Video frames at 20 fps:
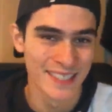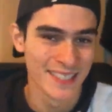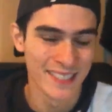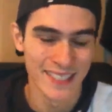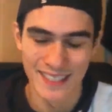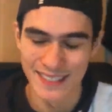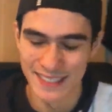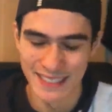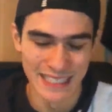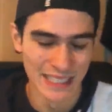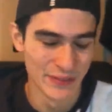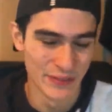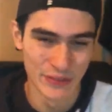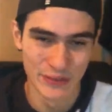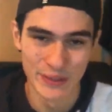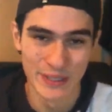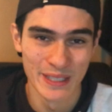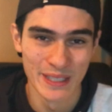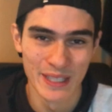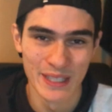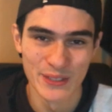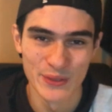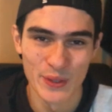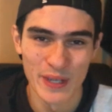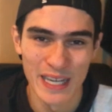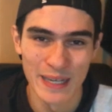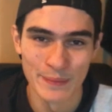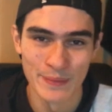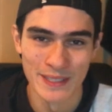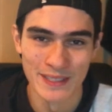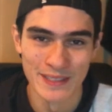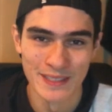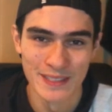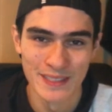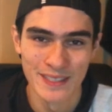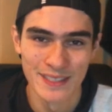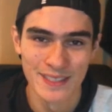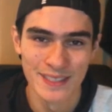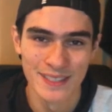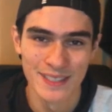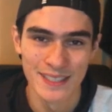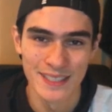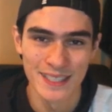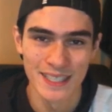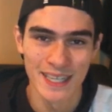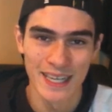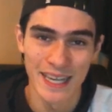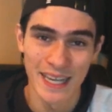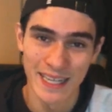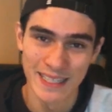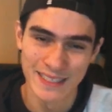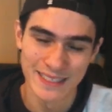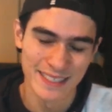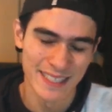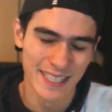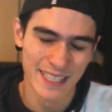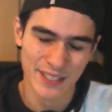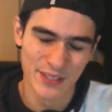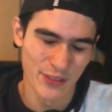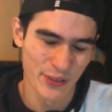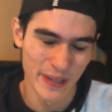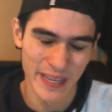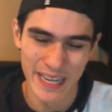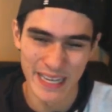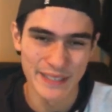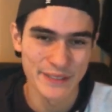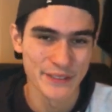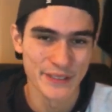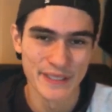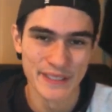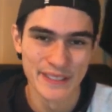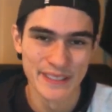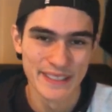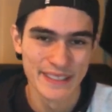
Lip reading: I didn't even realize what happened. Hence this reaction.